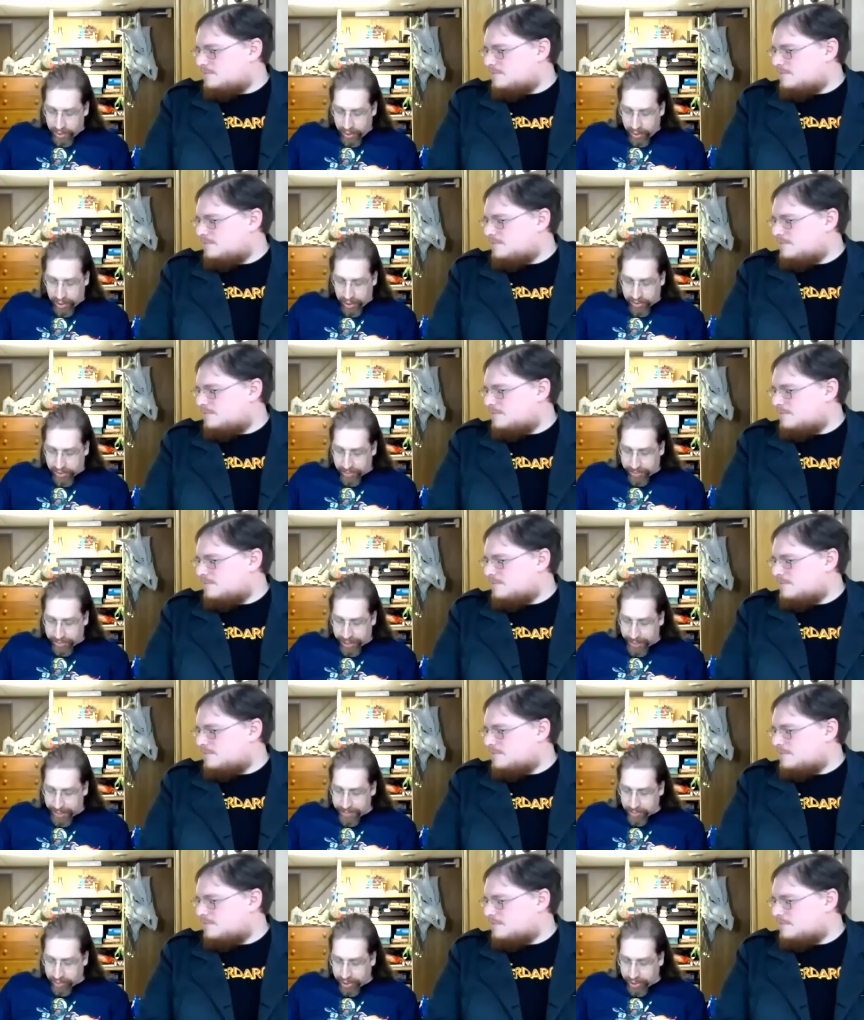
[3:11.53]
Speaker 1: Uh,
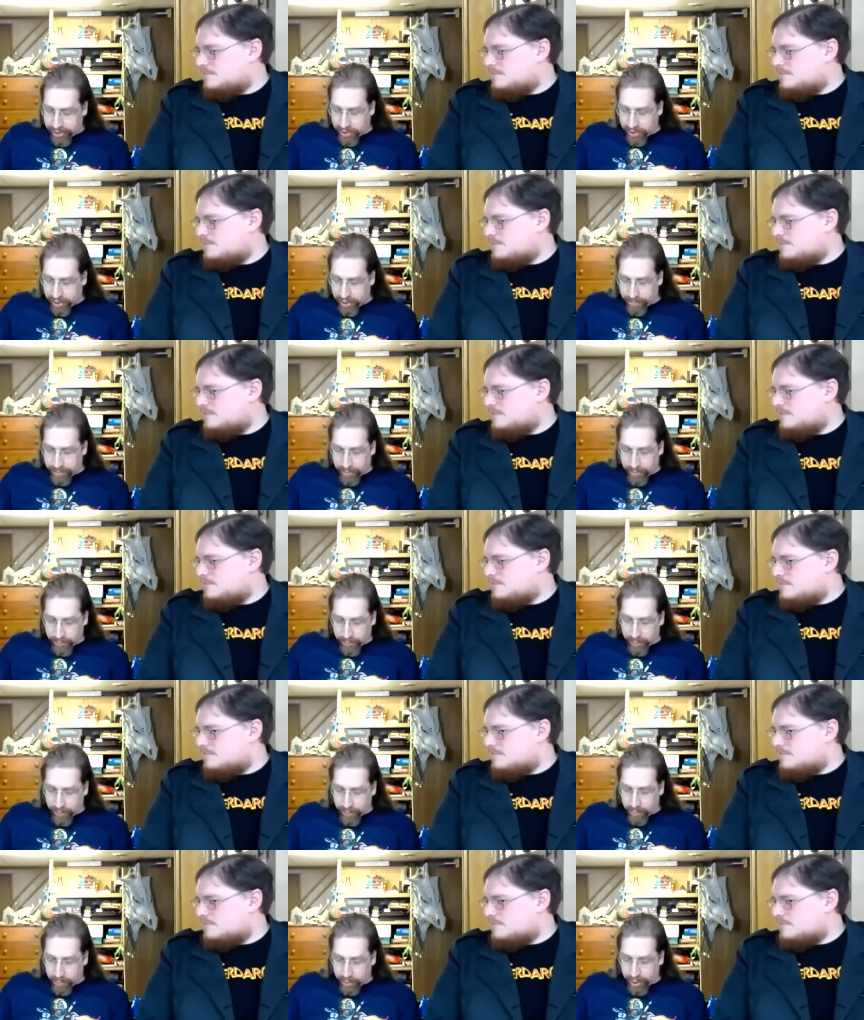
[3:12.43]
sometimes relationship
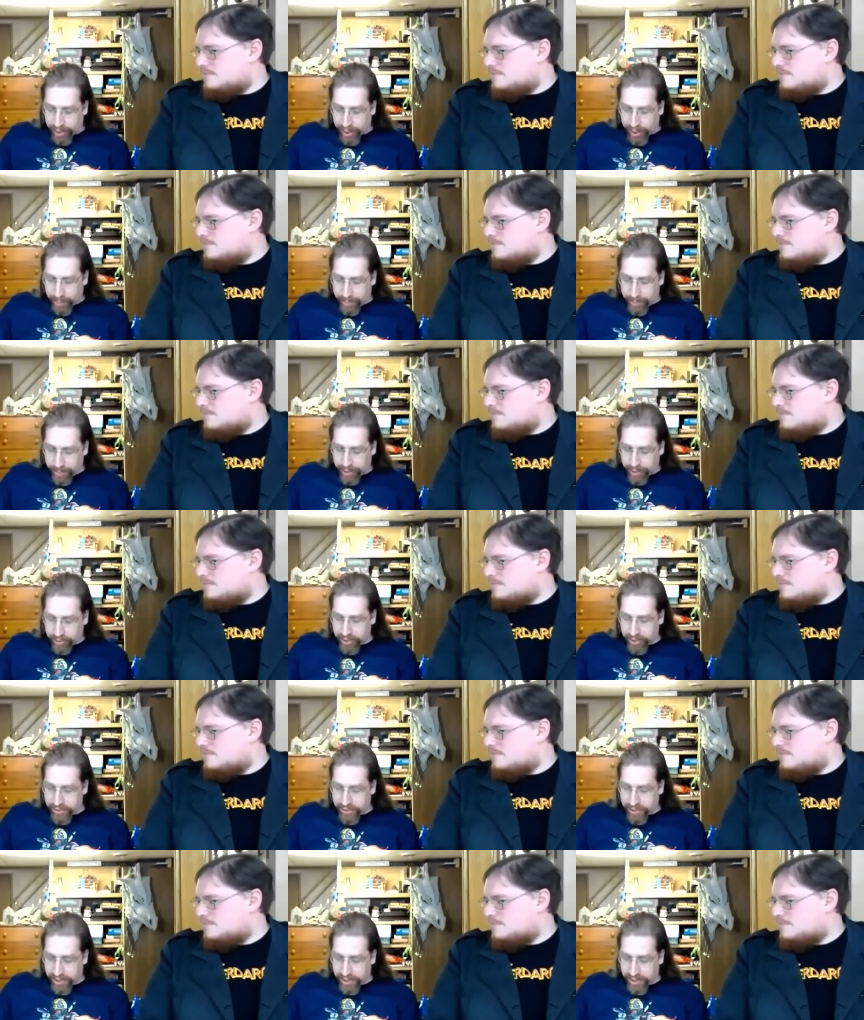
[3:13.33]
between a warlock and a
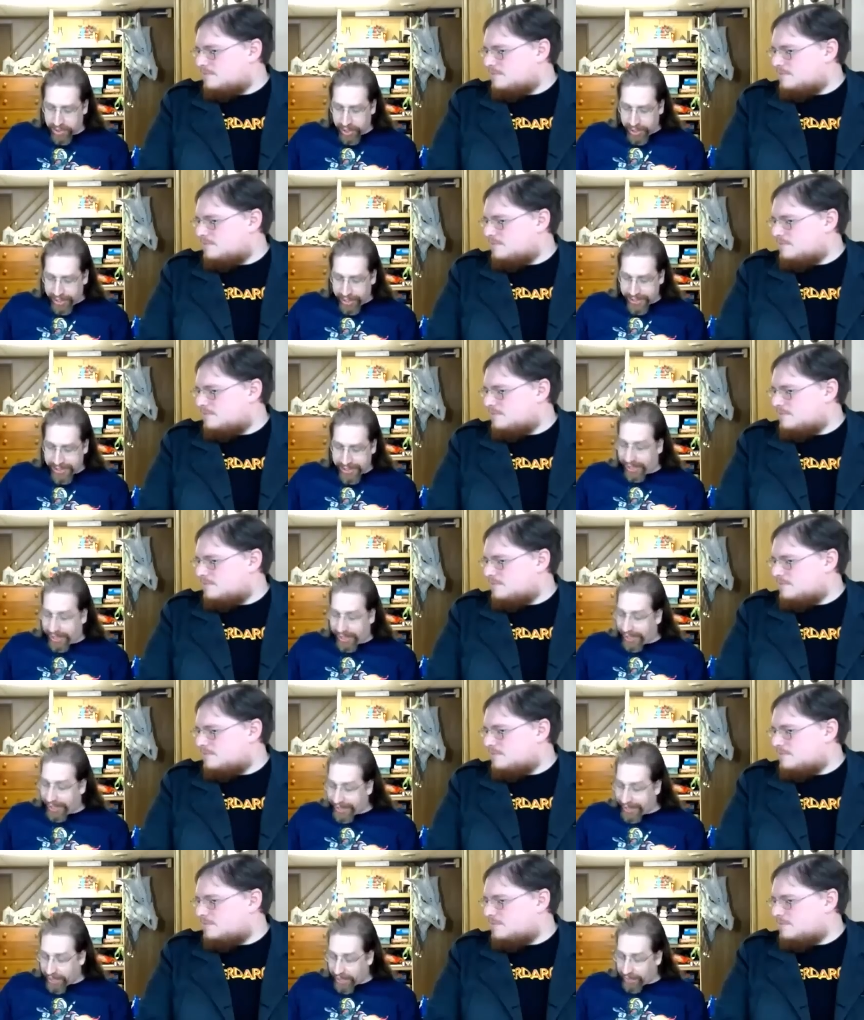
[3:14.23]
patron is is
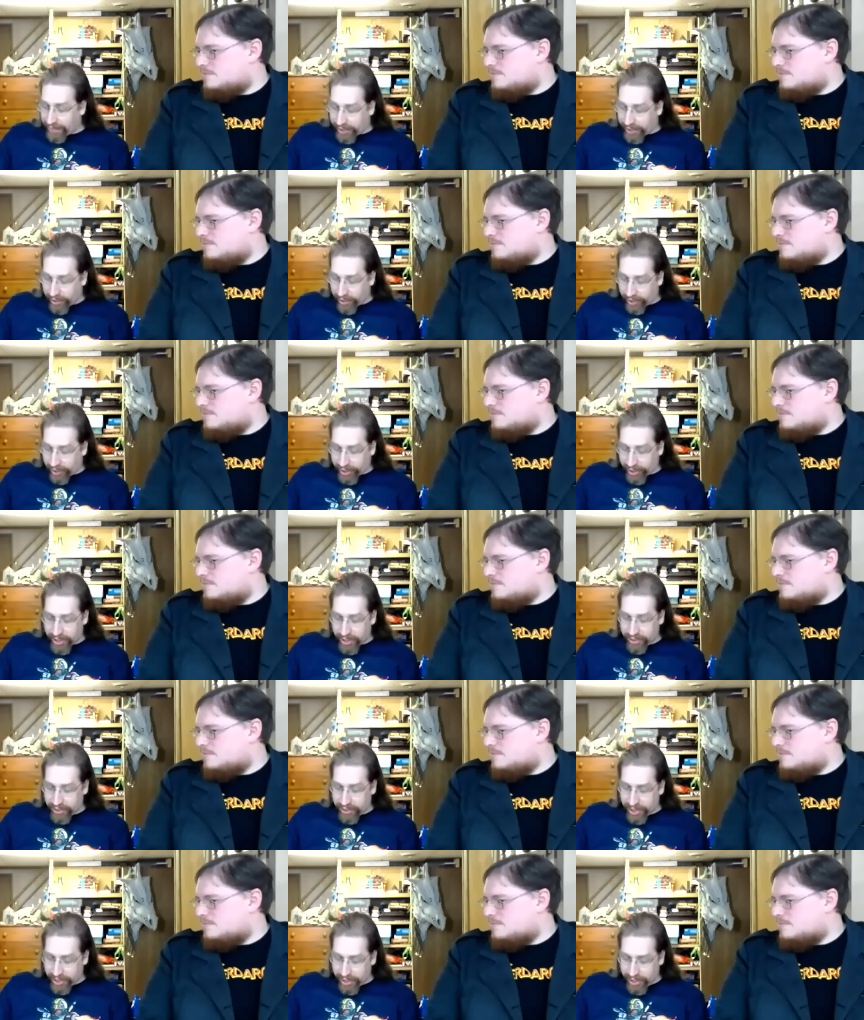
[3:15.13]
like that of a cleric and
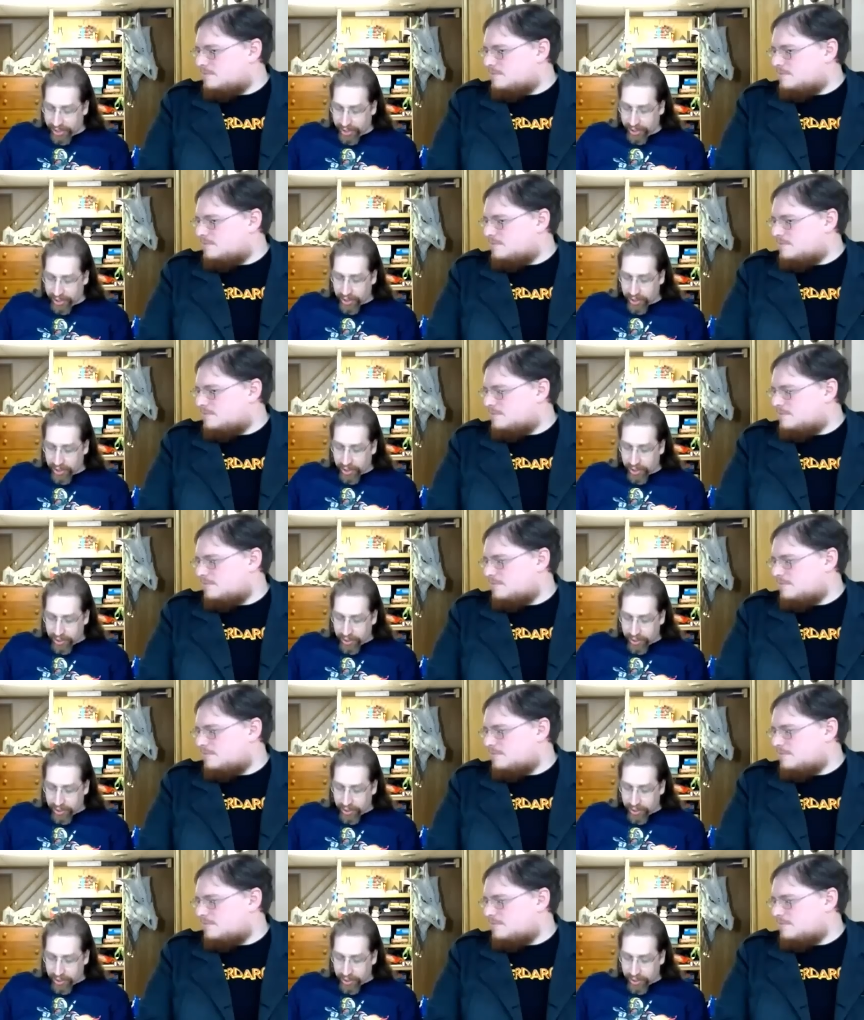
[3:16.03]
a deity,